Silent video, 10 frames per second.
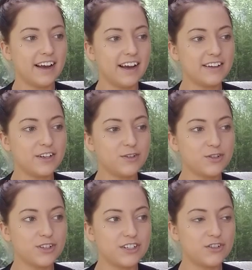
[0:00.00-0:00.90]
I
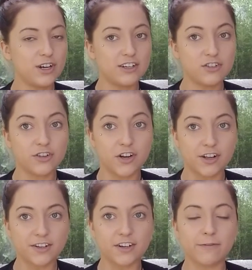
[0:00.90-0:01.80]
usually change the
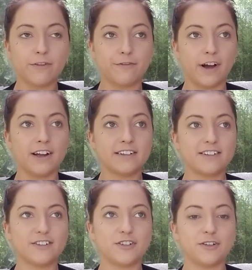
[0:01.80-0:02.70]
color of the font
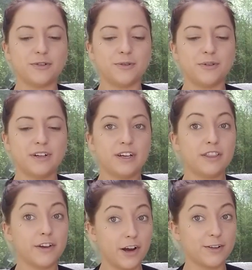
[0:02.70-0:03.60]
to
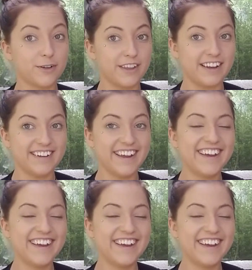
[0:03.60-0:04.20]
the color that